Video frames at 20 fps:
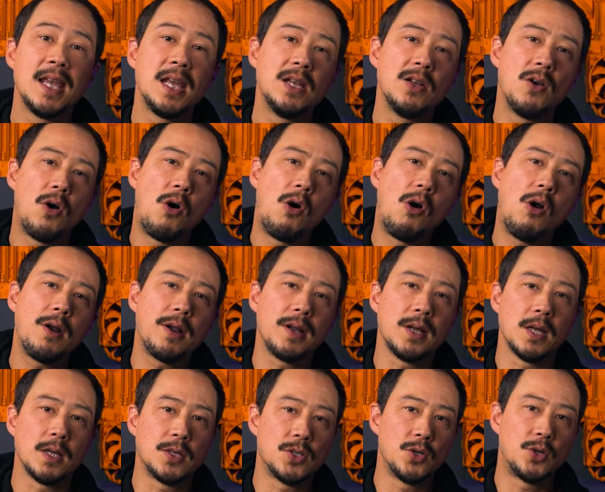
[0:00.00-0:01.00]
in
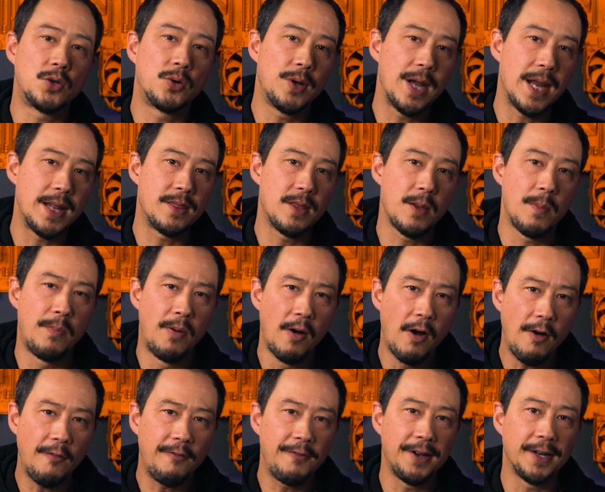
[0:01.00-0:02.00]
order to create the
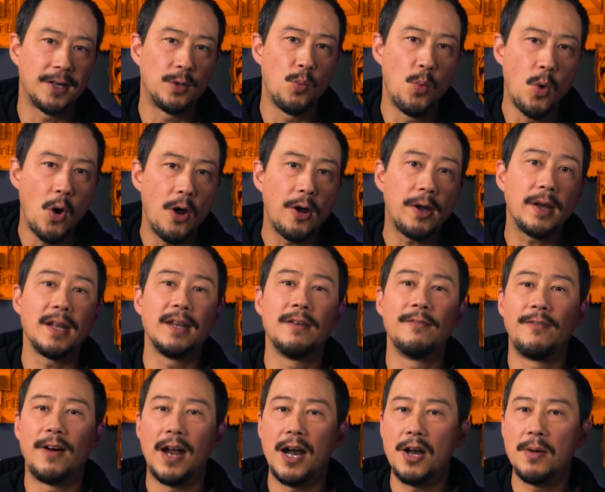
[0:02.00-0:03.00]
perfect work
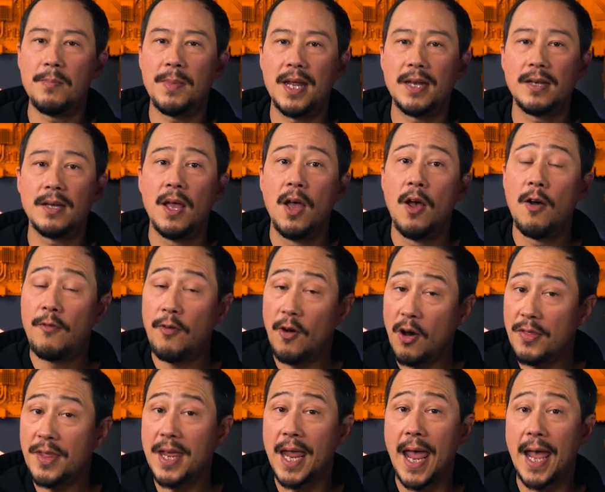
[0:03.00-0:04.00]
environment
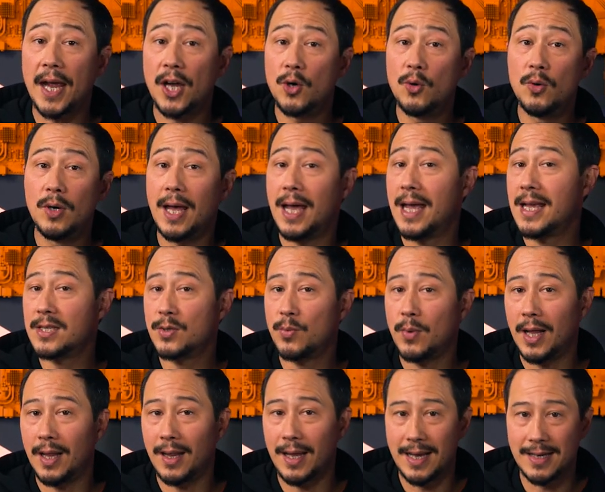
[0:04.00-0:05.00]
for the air cooler as
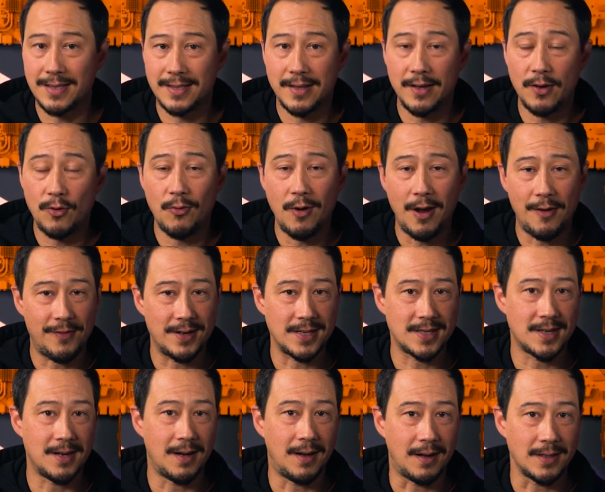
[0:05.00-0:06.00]
well as the
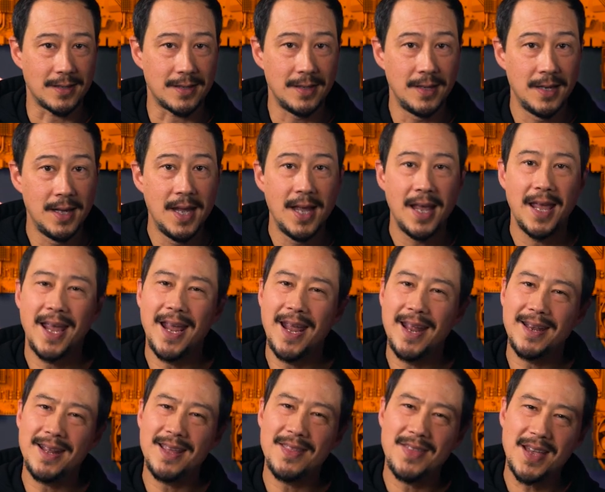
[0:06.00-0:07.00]
graphics card.
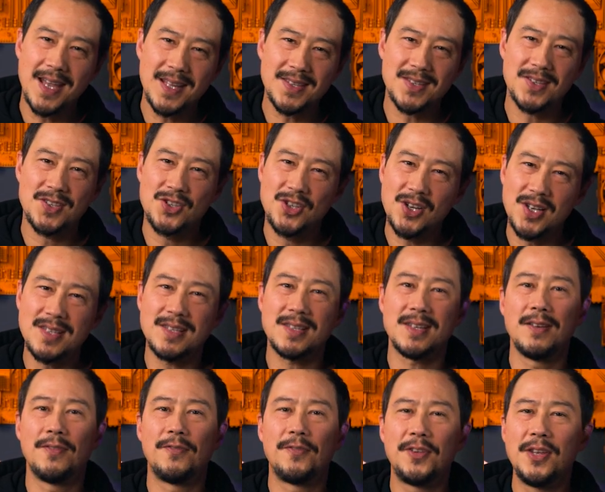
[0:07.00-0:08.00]
And that's
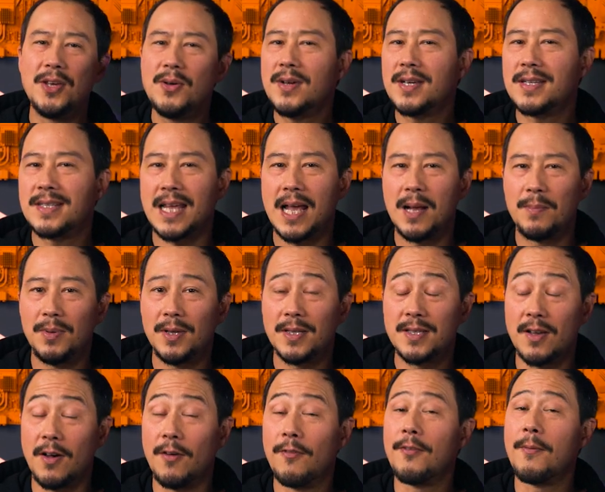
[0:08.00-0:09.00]
just a few
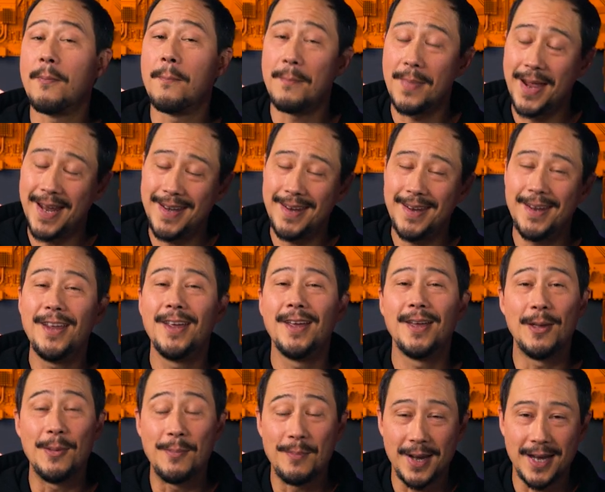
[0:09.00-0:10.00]
examples of many,
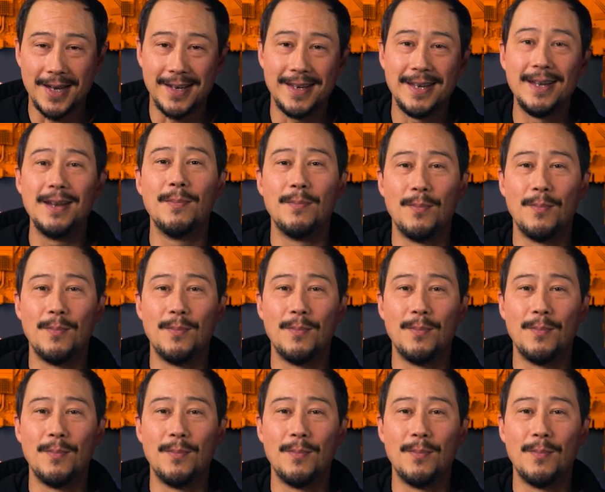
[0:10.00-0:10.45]
many